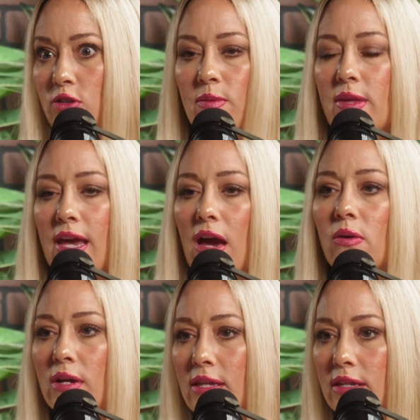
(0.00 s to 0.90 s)
something
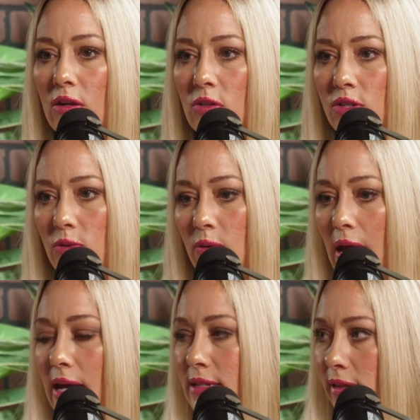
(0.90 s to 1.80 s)
out, and then also
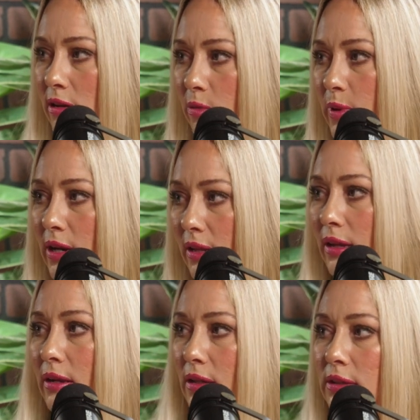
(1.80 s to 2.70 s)
has a little bit of
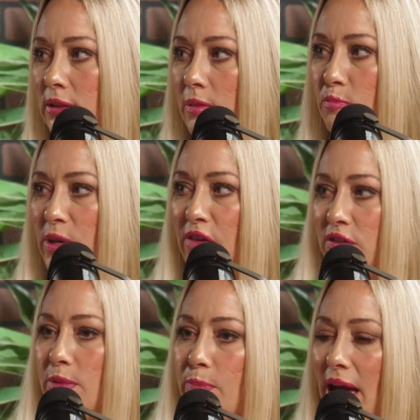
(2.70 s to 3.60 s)

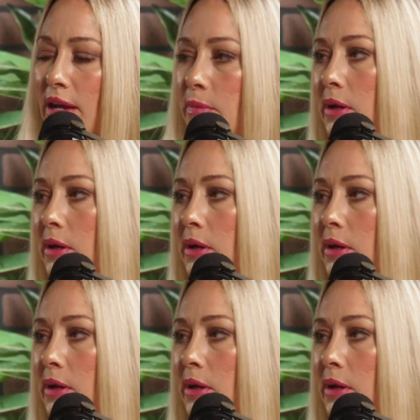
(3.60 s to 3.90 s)
beef to back them